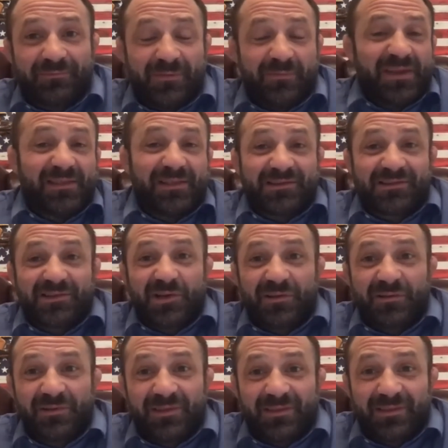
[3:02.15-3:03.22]
I mean, there's
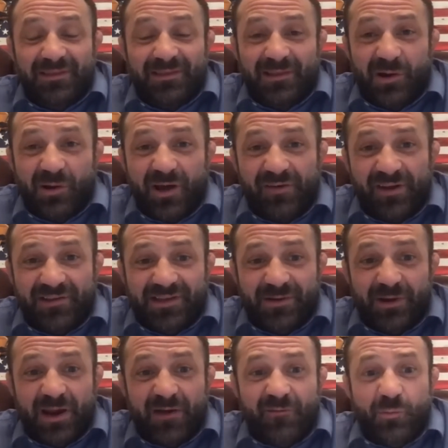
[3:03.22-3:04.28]
no evidence that
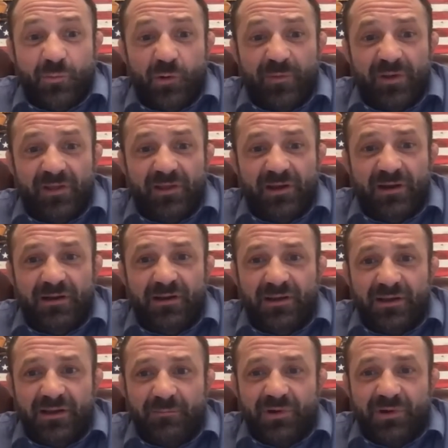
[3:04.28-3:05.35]
we ever will be there,
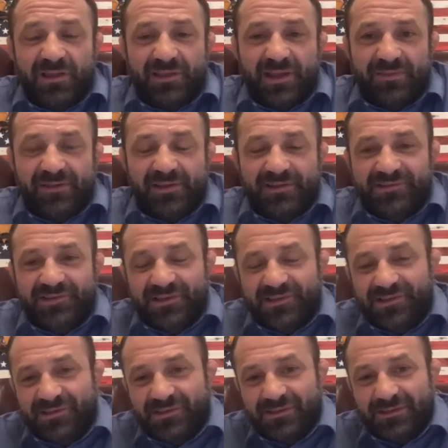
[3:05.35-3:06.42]
but yet there's
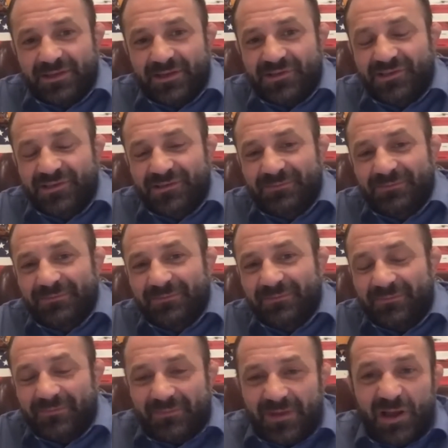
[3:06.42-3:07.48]
this
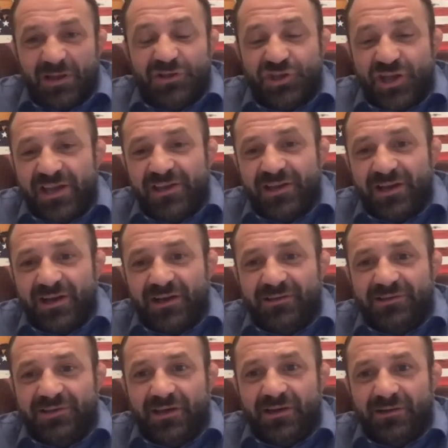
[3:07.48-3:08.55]
agenda
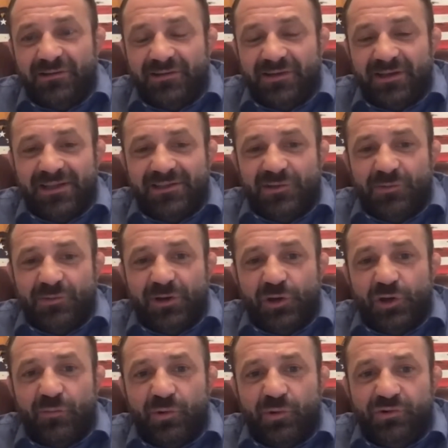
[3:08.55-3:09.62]
to get to
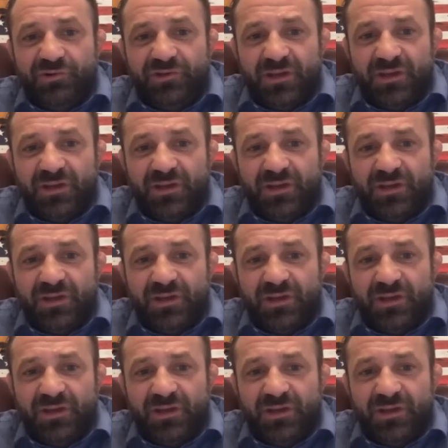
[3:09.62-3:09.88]
renewables.